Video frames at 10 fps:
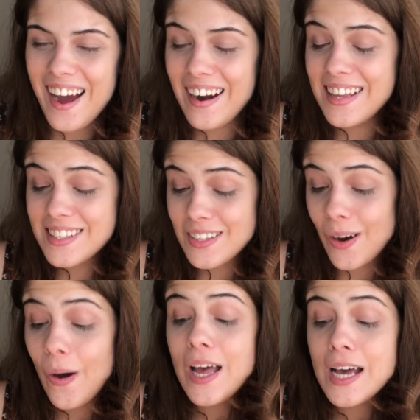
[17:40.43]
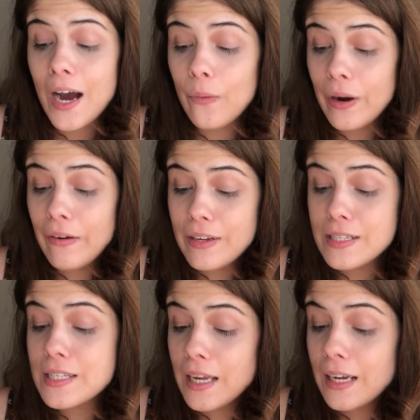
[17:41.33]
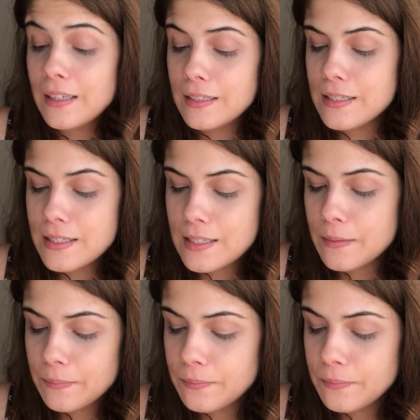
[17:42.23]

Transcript: All right, so Aquarius, singles.